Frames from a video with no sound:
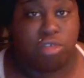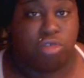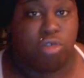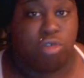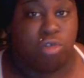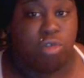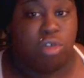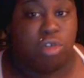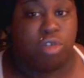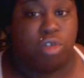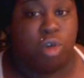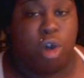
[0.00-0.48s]

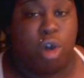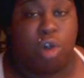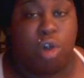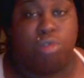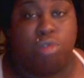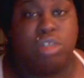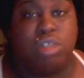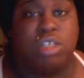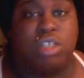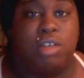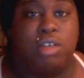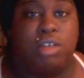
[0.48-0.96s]
stores or
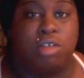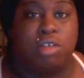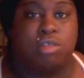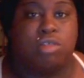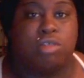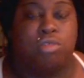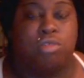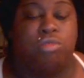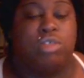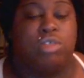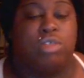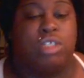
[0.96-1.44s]
owners of liquor
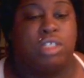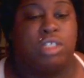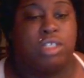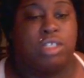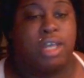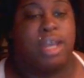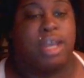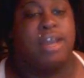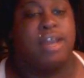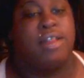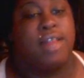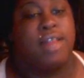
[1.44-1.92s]
stores are
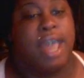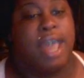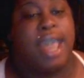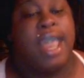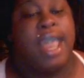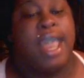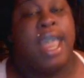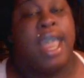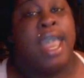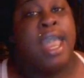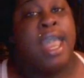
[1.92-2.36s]
saying that